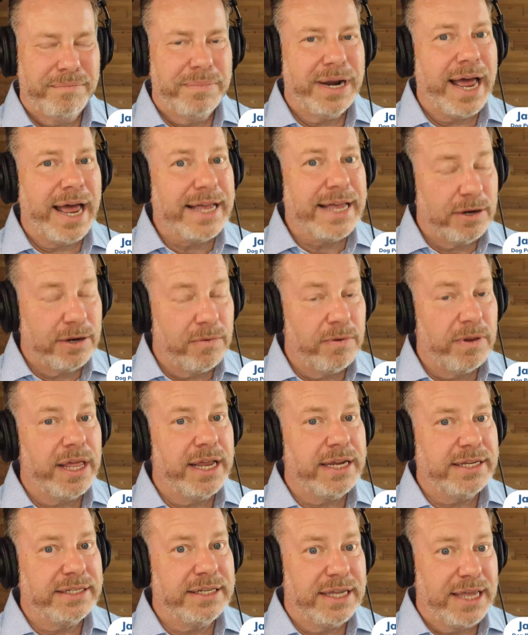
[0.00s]
But as it
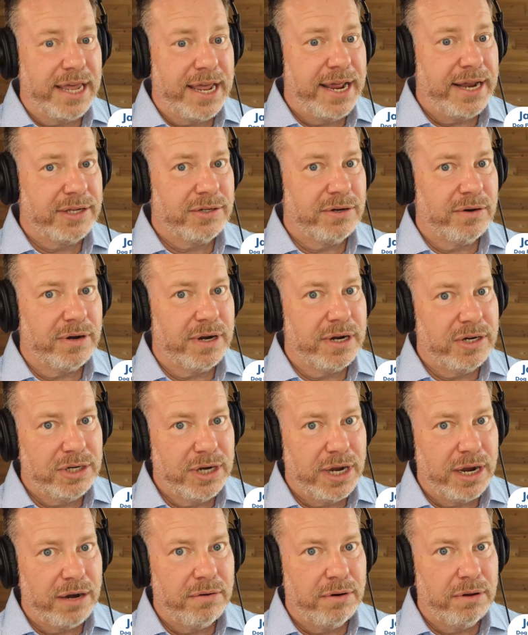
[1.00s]
relates to cancer in
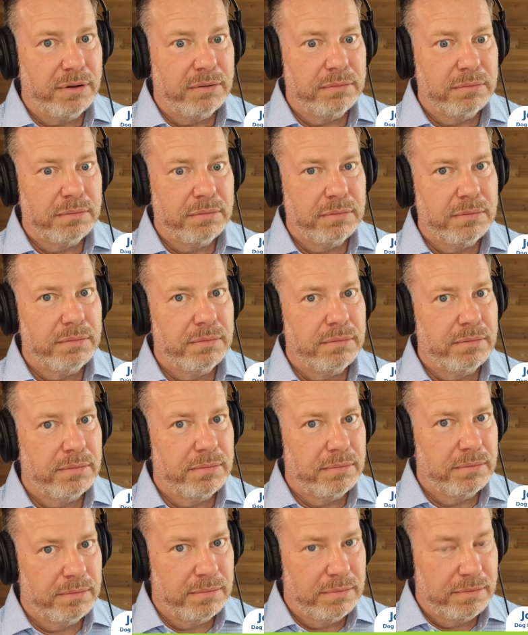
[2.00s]
general,
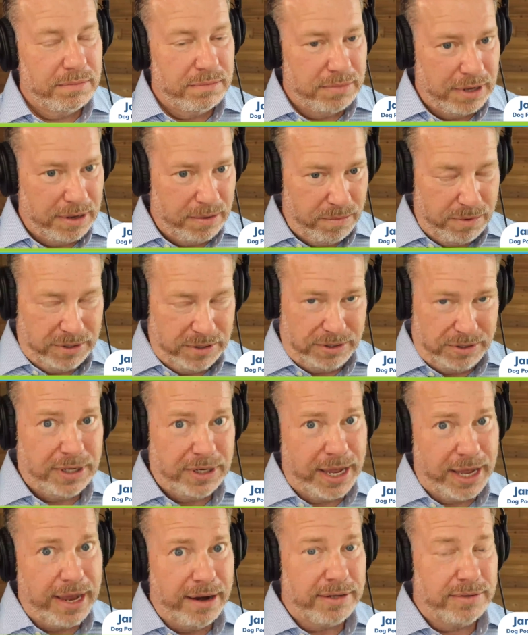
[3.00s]
which
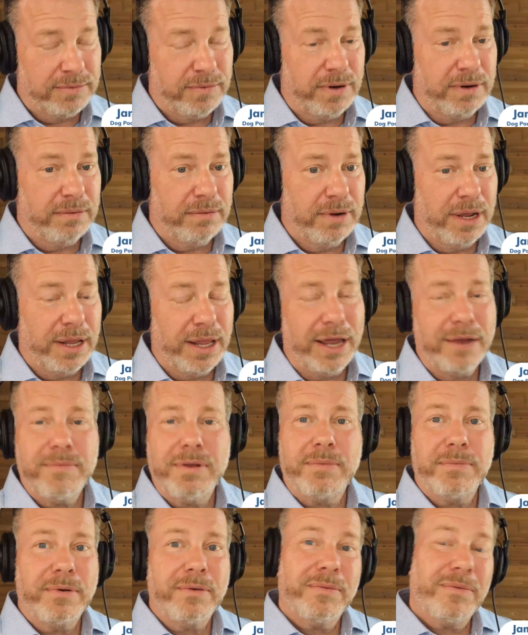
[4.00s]
again is what a lot
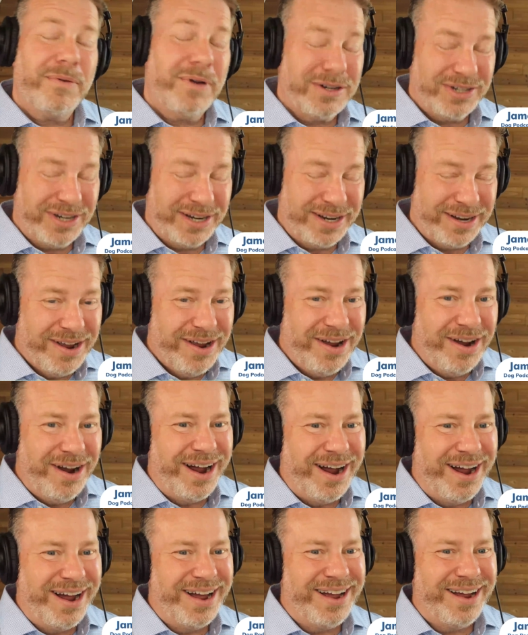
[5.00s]
of people watching
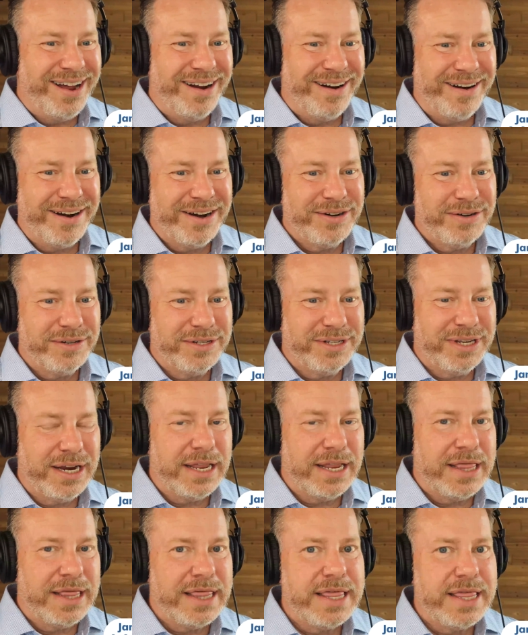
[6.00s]
are
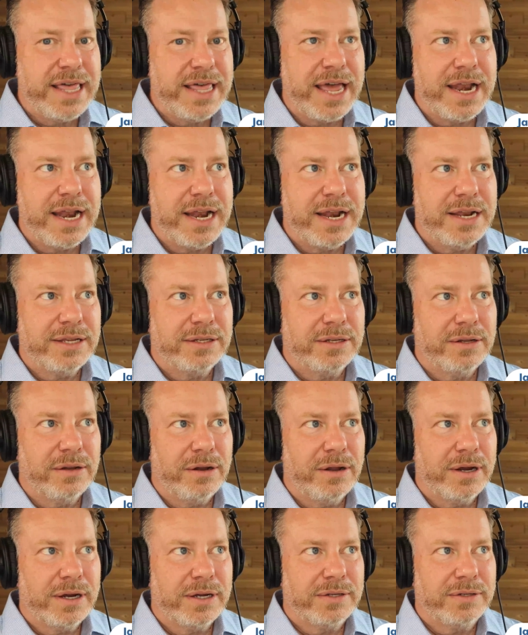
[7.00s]
interested in, then
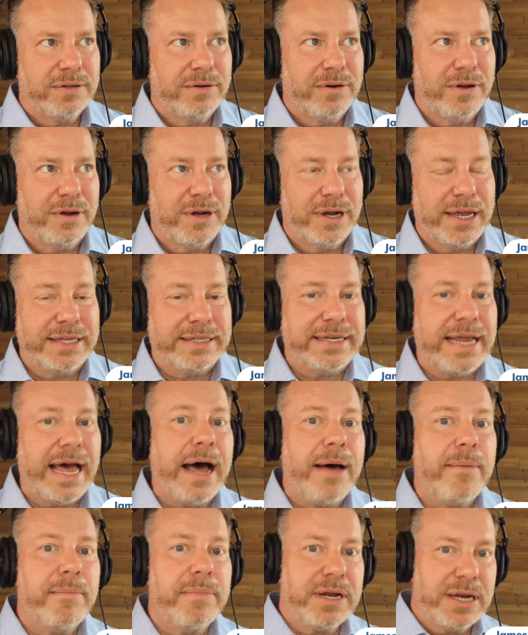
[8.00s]
so long as your dog has
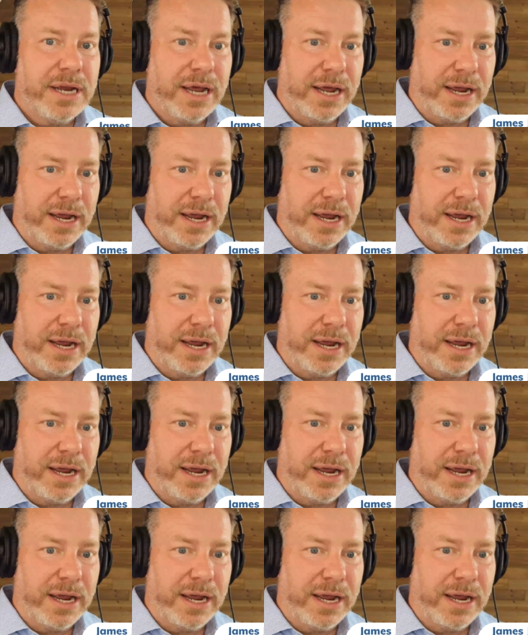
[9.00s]
not been